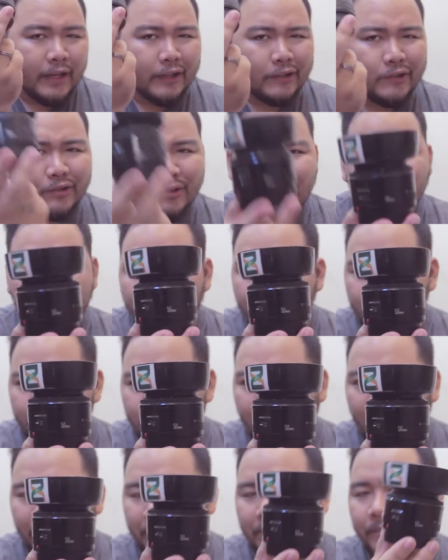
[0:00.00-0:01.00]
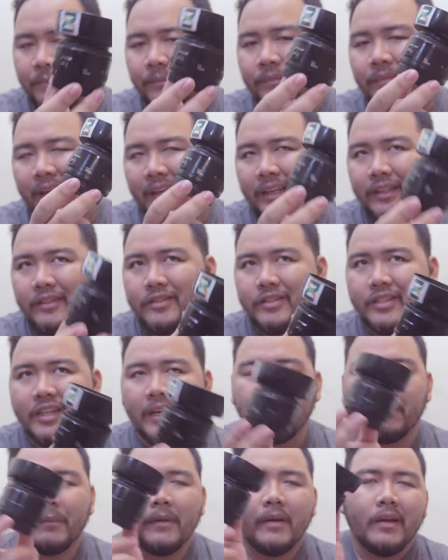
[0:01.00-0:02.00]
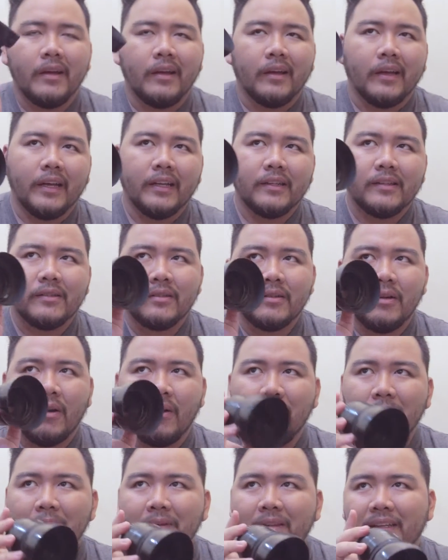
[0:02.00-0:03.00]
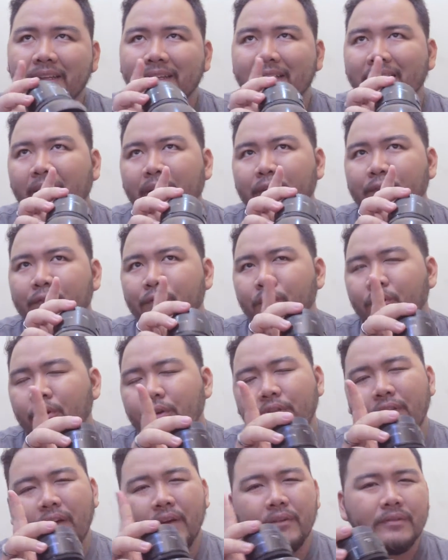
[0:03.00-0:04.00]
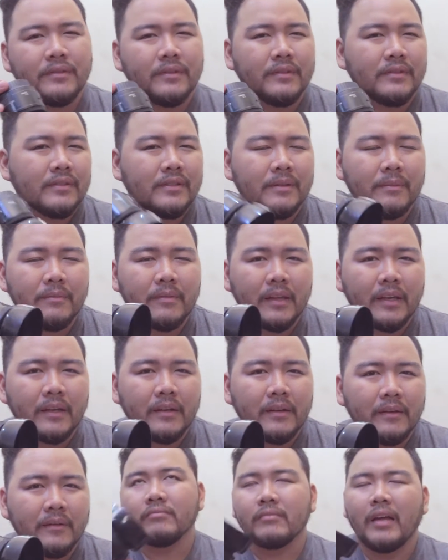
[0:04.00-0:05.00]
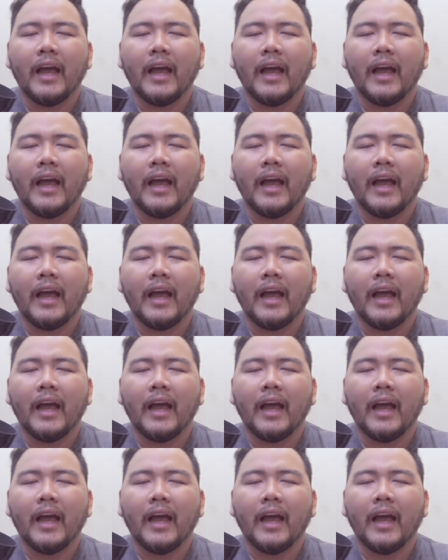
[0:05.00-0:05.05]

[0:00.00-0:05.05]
It's super sharp and it's cheap. It's only like 4,000 something.